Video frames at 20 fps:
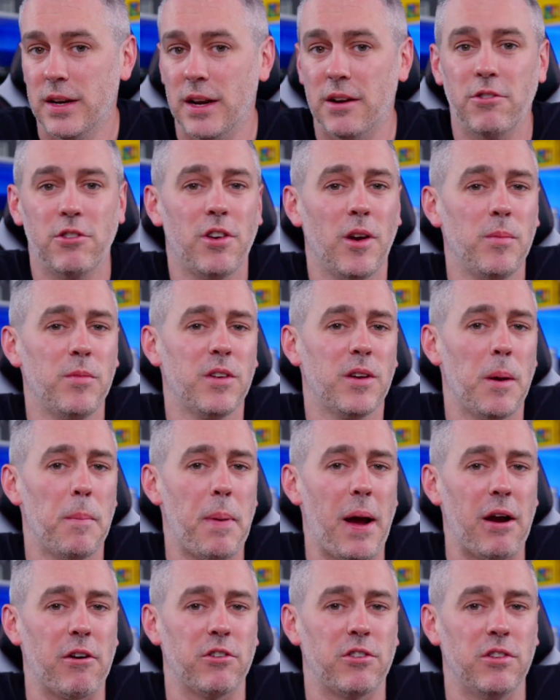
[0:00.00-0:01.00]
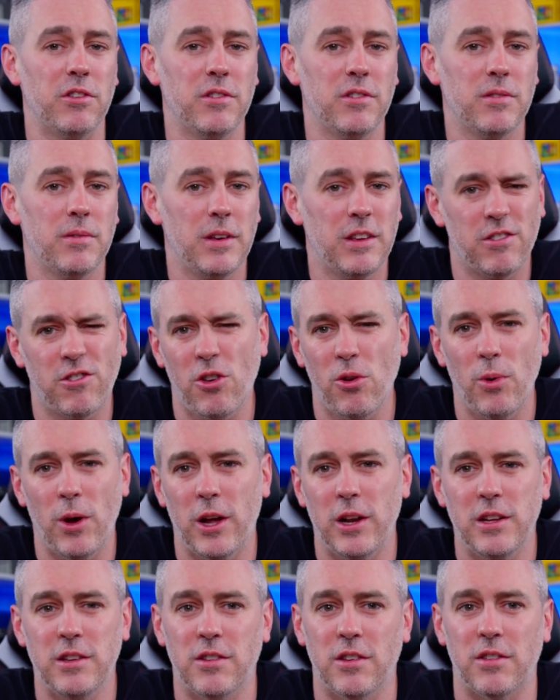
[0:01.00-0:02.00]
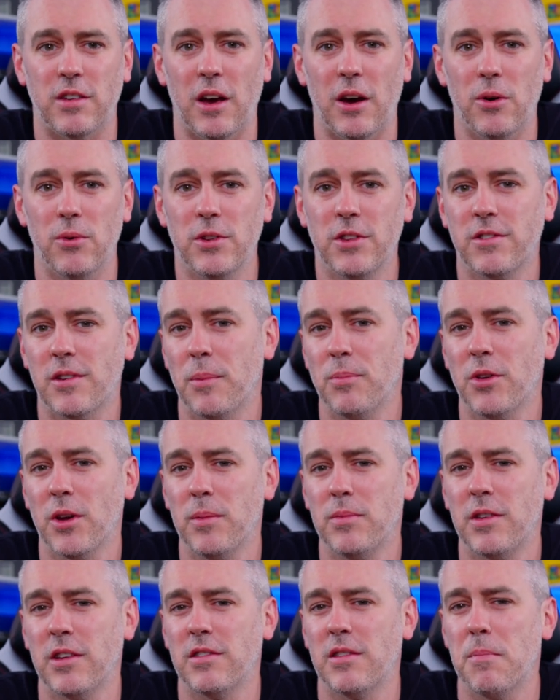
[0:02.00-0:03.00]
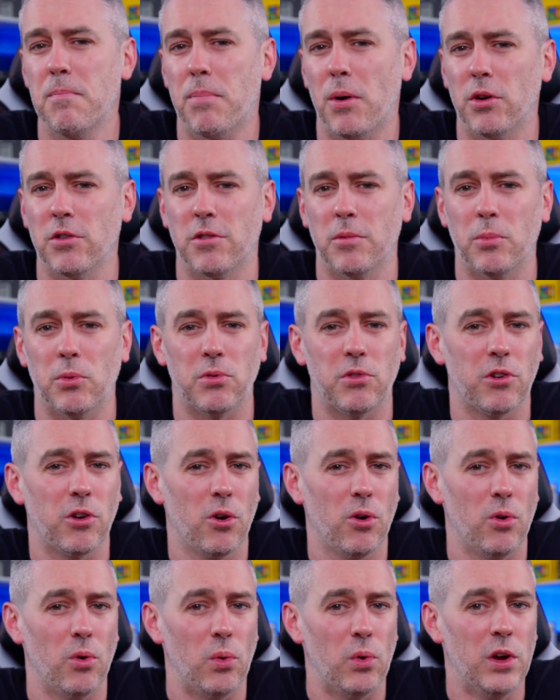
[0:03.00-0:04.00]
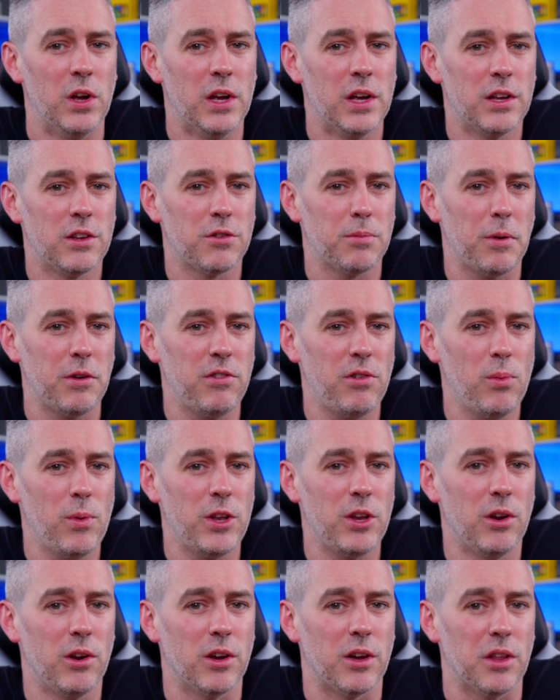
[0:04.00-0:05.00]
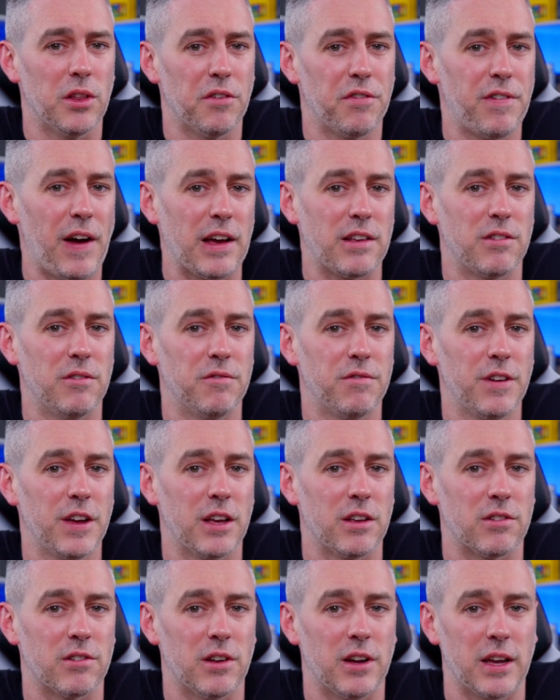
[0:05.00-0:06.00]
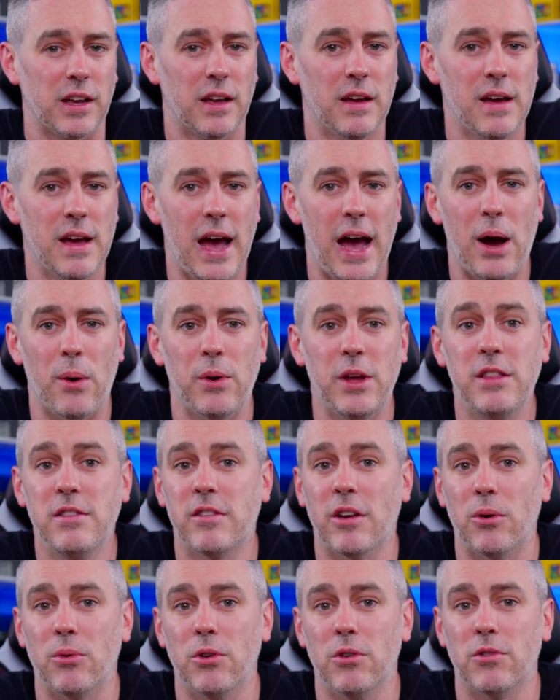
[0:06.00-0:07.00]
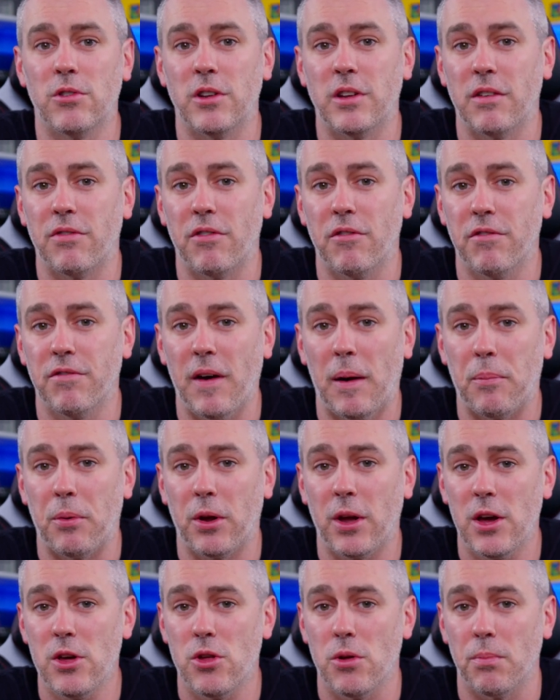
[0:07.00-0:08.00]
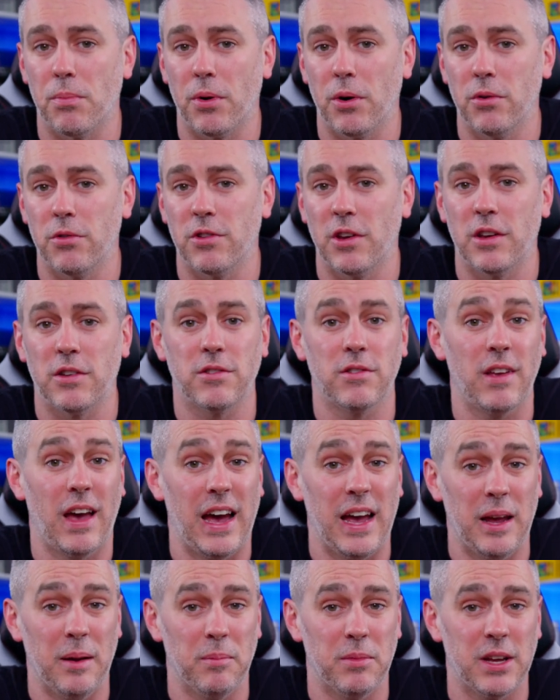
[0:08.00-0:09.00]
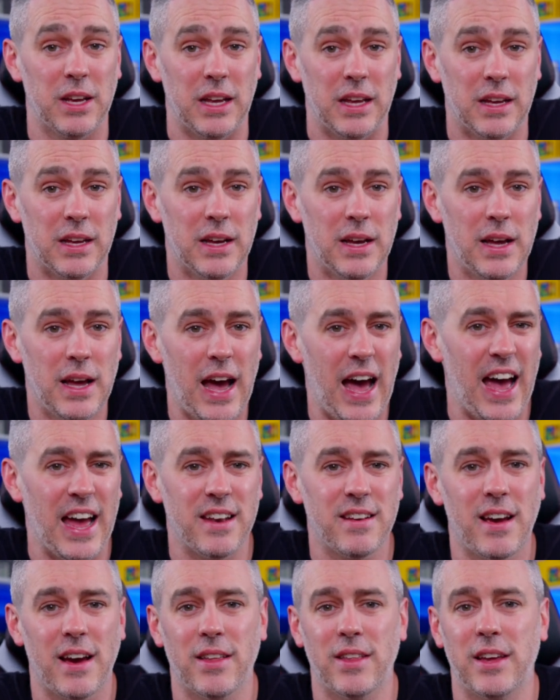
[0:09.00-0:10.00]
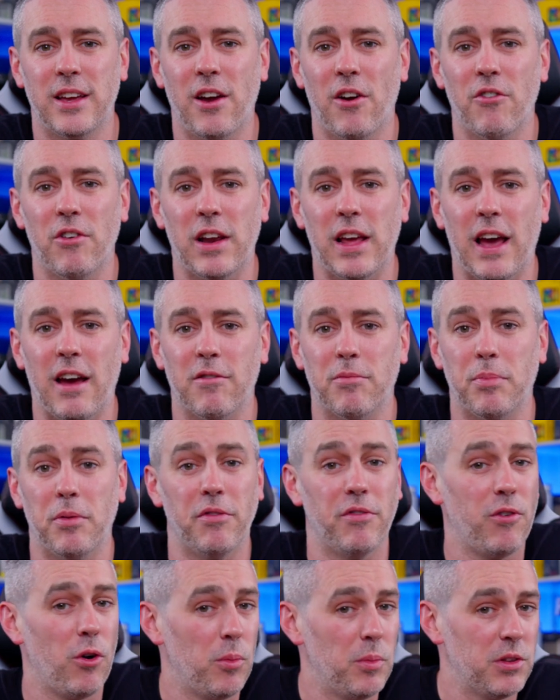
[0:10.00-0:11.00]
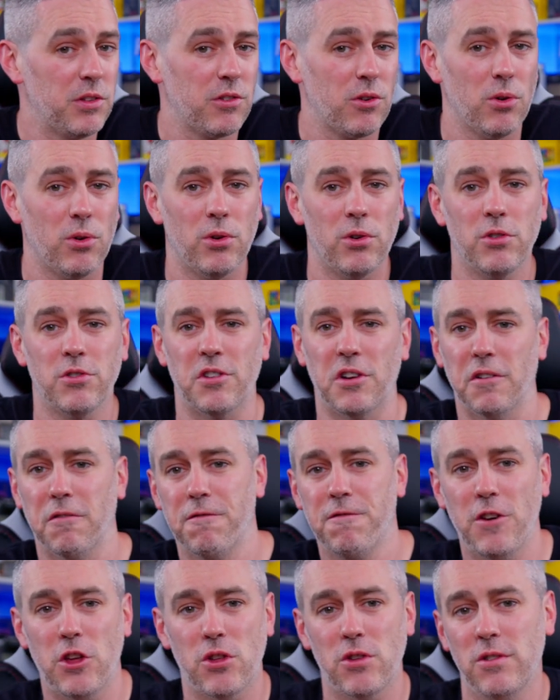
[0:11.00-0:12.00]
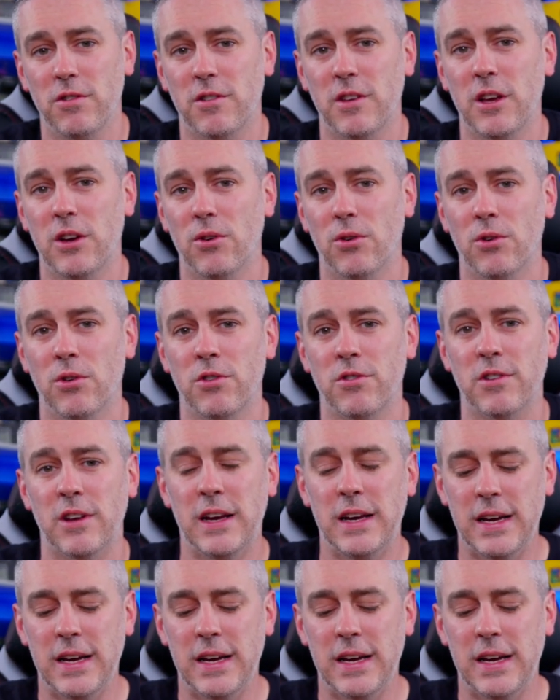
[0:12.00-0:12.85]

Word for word: Now, in terms of comparisons, it's too early to tell, and sometimes it's impossible to call, especially when you look at the facts and figures like how Intel use a different fabrication process to AMD, and how they currently have performance cores and efficiency cores.